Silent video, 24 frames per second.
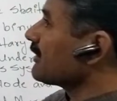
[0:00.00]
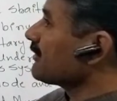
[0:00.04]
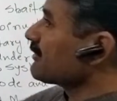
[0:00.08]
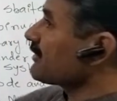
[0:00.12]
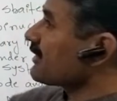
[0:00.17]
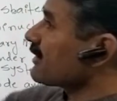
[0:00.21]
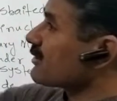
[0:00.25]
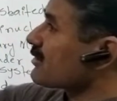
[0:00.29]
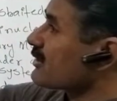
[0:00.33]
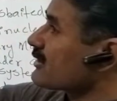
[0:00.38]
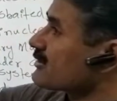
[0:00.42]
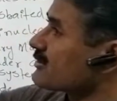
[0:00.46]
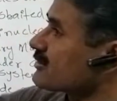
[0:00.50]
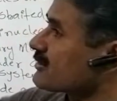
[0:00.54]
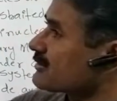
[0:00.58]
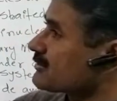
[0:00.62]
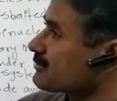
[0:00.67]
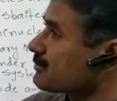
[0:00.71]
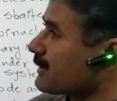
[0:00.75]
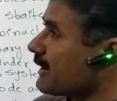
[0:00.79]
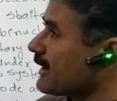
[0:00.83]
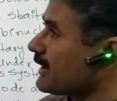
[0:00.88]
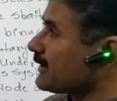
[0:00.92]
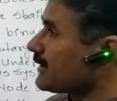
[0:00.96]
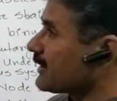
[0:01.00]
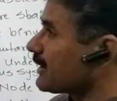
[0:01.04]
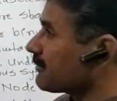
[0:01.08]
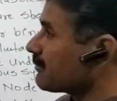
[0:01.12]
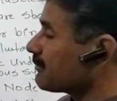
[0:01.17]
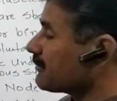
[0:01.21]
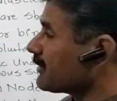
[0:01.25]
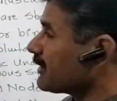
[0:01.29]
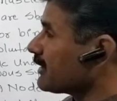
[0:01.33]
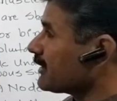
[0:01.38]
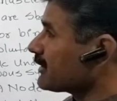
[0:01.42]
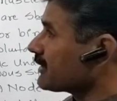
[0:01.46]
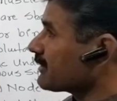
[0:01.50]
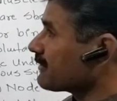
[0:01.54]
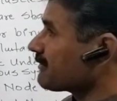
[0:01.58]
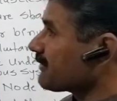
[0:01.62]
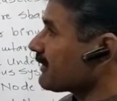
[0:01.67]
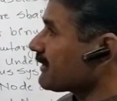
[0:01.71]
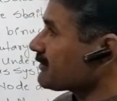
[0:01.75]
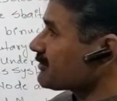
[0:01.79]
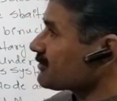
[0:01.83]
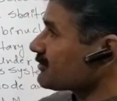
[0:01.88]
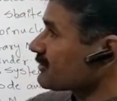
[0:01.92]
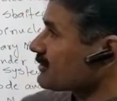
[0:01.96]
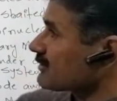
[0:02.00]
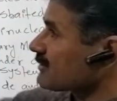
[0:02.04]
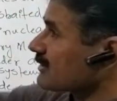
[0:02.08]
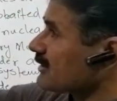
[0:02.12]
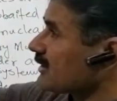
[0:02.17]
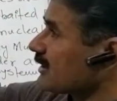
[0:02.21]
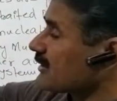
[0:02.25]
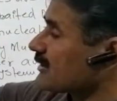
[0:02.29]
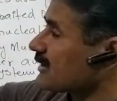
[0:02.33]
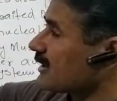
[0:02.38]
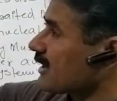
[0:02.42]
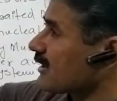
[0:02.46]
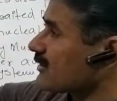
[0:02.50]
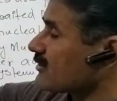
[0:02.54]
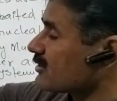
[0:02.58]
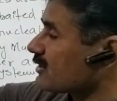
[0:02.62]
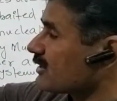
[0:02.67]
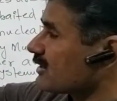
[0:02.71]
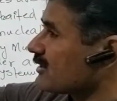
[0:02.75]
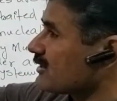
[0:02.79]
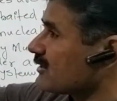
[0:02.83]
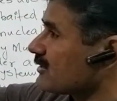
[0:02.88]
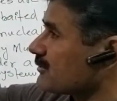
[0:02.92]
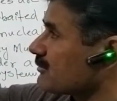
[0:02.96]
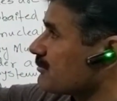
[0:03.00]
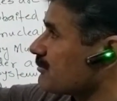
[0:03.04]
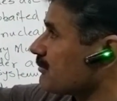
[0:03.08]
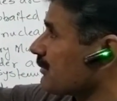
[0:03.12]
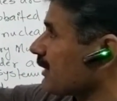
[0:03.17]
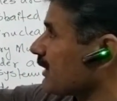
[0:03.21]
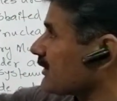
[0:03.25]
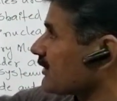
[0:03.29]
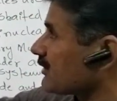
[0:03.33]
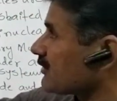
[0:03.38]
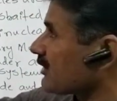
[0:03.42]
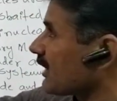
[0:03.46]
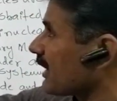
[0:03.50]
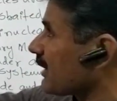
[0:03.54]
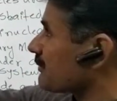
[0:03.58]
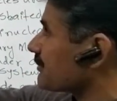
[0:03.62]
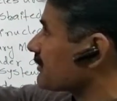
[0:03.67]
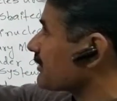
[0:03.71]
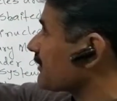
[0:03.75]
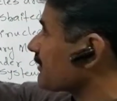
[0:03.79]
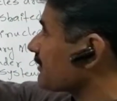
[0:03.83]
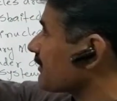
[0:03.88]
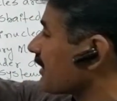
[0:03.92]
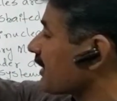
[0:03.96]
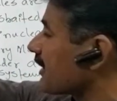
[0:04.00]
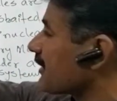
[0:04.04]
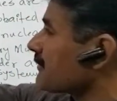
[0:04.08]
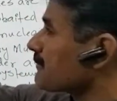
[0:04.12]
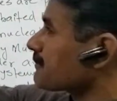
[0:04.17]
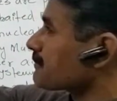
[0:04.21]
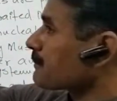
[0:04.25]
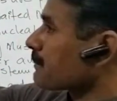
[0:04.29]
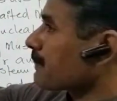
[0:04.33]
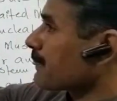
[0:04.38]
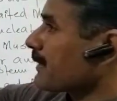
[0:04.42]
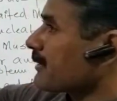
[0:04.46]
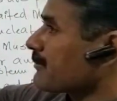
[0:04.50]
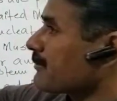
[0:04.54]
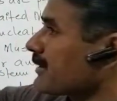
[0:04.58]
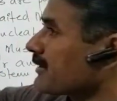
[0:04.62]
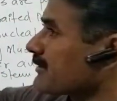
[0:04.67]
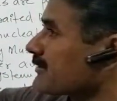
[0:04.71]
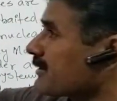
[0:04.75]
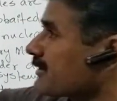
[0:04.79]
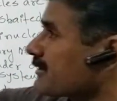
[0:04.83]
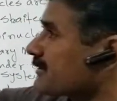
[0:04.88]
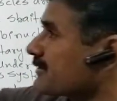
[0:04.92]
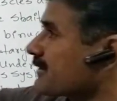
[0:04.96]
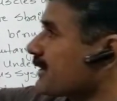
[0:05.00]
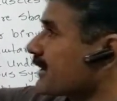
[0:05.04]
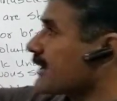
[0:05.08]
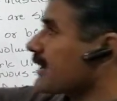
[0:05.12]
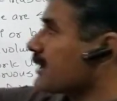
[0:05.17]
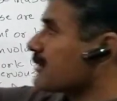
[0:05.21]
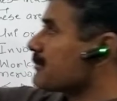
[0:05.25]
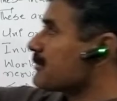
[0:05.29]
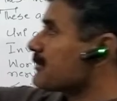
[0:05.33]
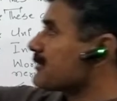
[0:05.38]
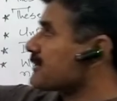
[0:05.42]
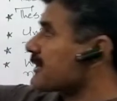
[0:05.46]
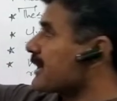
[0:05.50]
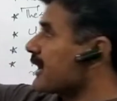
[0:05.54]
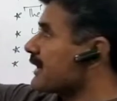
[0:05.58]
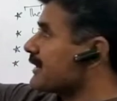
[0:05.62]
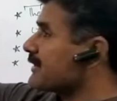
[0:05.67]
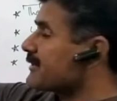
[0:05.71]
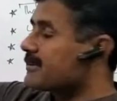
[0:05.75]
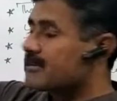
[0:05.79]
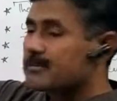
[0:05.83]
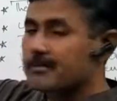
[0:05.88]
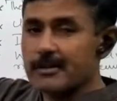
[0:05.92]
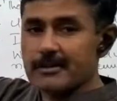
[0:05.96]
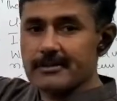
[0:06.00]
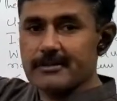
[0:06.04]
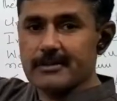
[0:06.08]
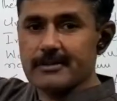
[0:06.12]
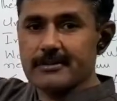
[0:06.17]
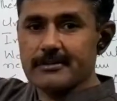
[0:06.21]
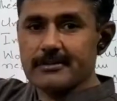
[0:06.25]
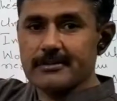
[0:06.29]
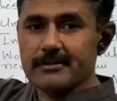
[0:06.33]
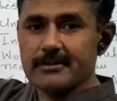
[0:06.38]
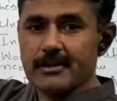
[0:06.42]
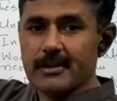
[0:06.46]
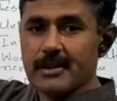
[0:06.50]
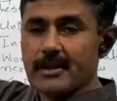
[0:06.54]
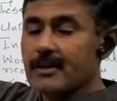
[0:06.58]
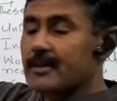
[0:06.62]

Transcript: We are going to explain them. There are three major types of muscles. They can be skeletal muscles,